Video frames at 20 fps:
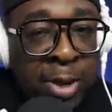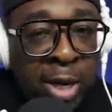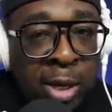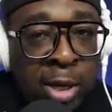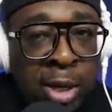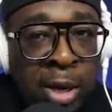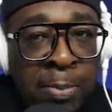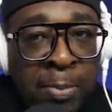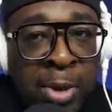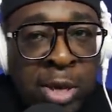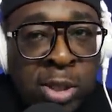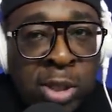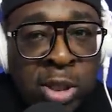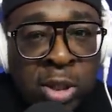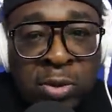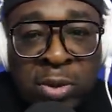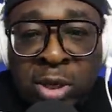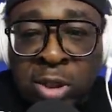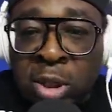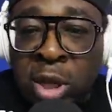been in the
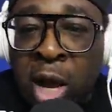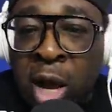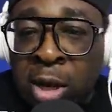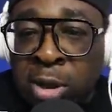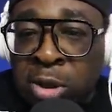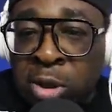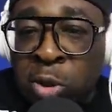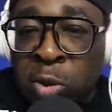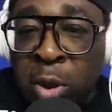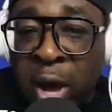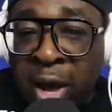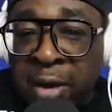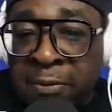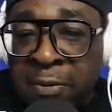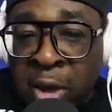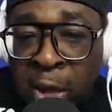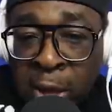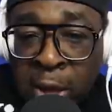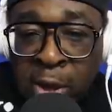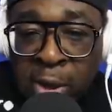business for as long as you have
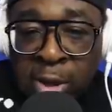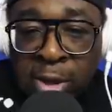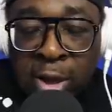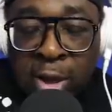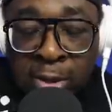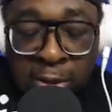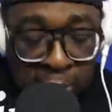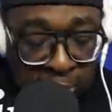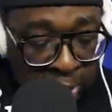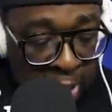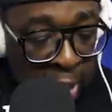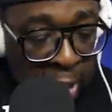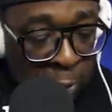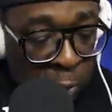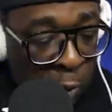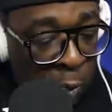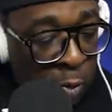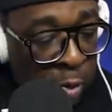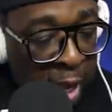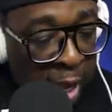you understand
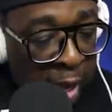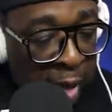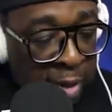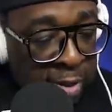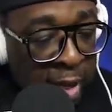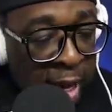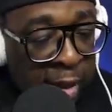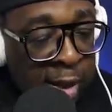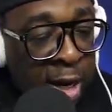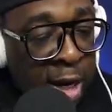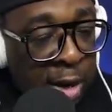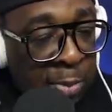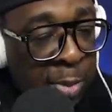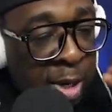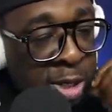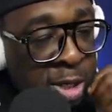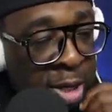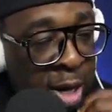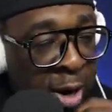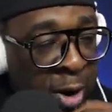okay that
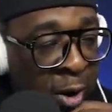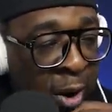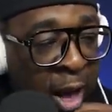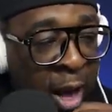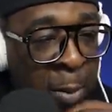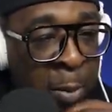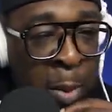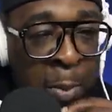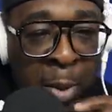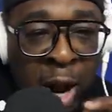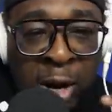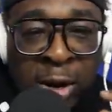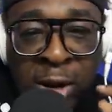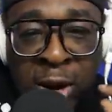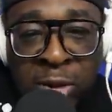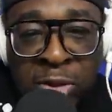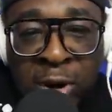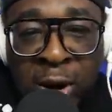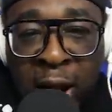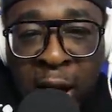Killamanjaro mm-hmm. album
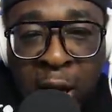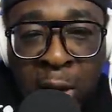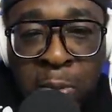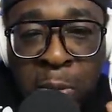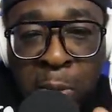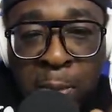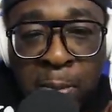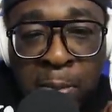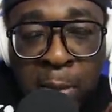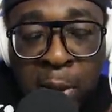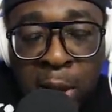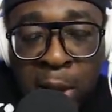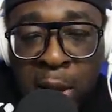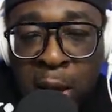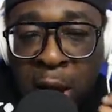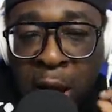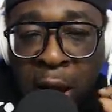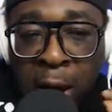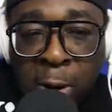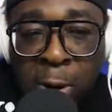another album
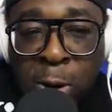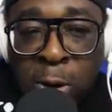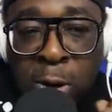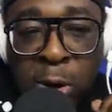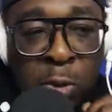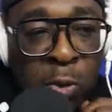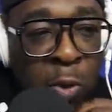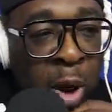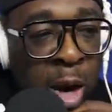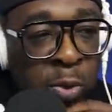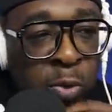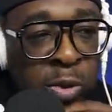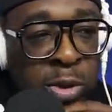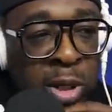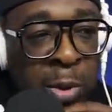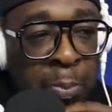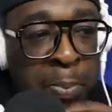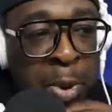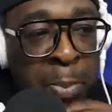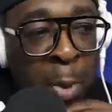i heard you on
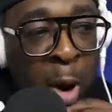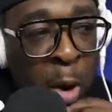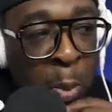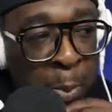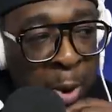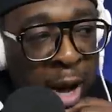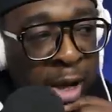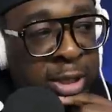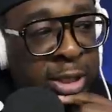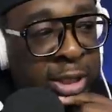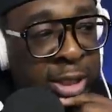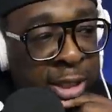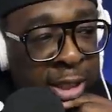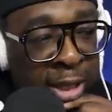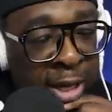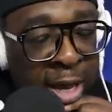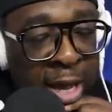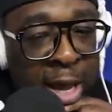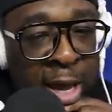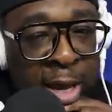was the bibal
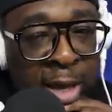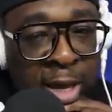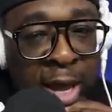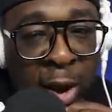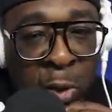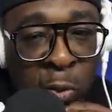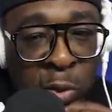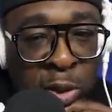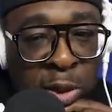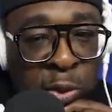posse that